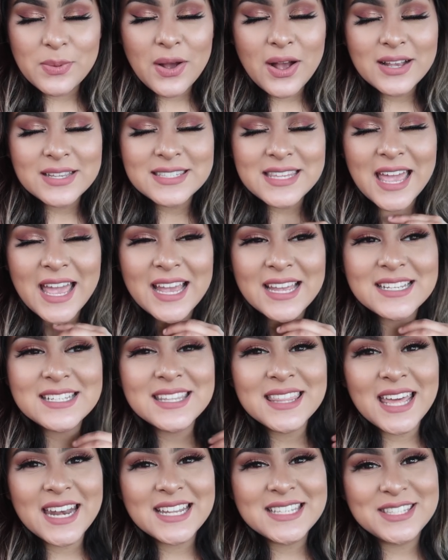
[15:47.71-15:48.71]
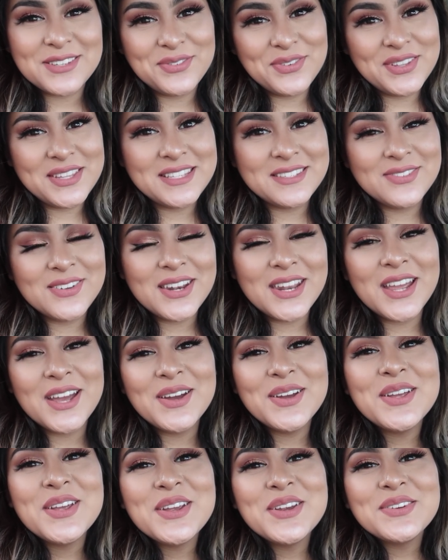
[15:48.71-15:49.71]
box. And that is it for this
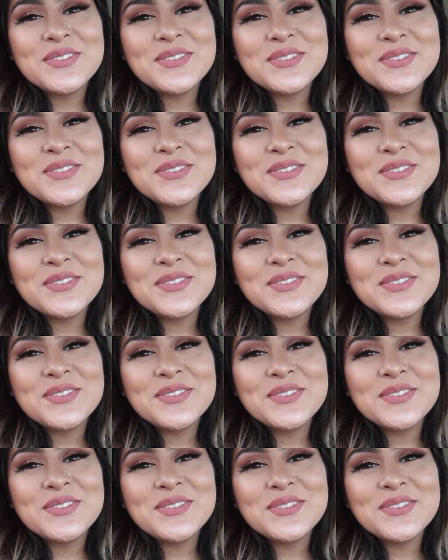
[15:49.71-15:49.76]
video.